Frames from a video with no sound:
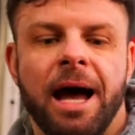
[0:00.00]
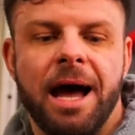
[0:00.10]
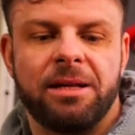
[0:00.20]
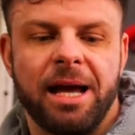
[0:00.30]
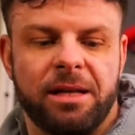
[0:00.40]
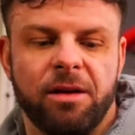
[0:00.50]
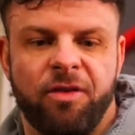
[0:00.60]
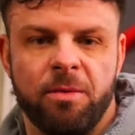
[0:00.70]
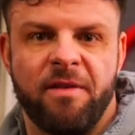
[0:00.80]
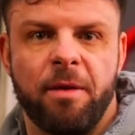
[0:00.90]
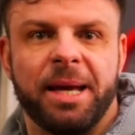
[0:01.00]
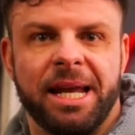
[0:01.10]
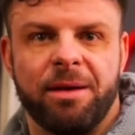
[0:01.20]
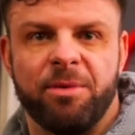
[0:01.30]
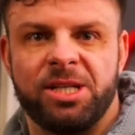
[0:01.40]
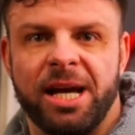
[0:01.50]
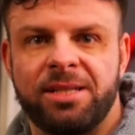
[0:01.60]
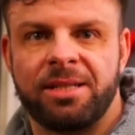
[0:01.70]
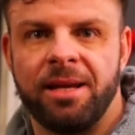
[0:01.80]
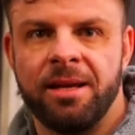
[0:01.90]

I do from the very beginning with chest.